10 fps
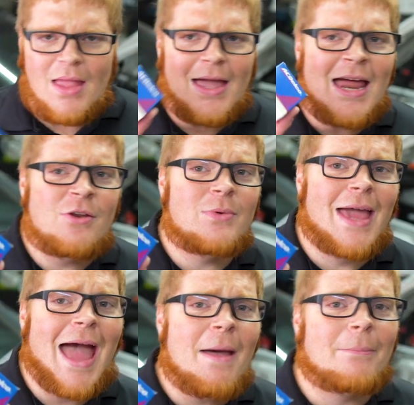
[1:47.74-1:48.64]
I got a new
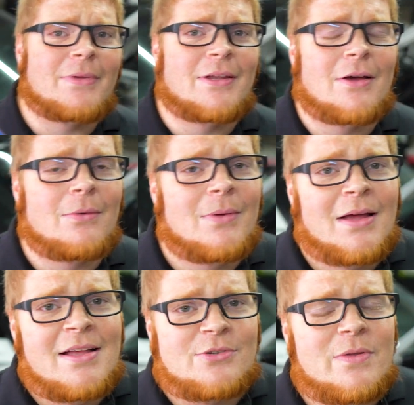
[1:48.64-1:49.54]
cap, So
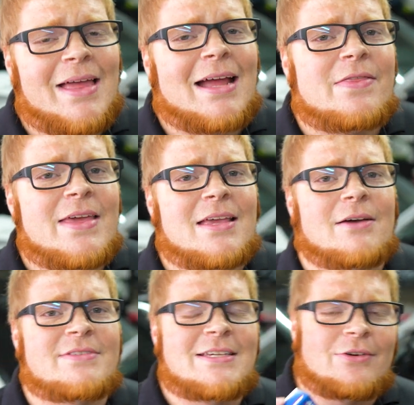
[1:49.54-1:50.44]
one thing I can think
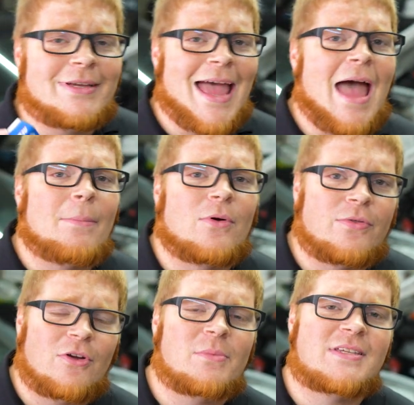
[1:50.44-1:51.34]
of, it's either cap or
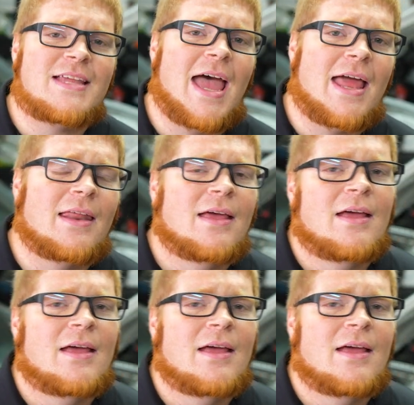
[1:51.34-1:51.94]
thermostat.